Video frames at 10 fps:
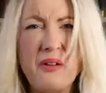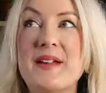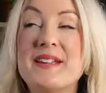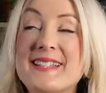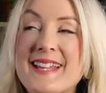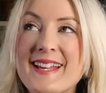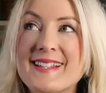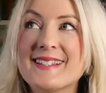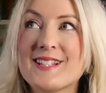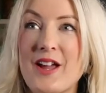It
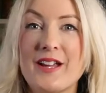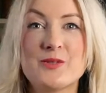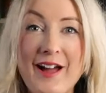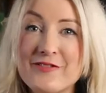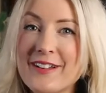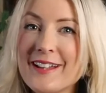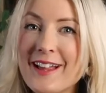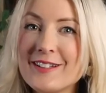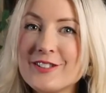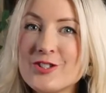tastes like advent
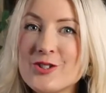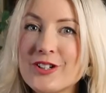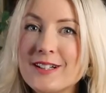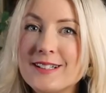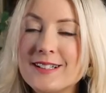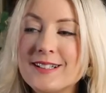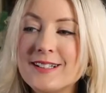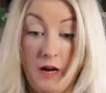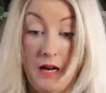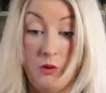calendar chocolate.
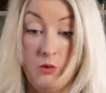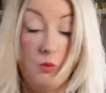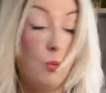Wow,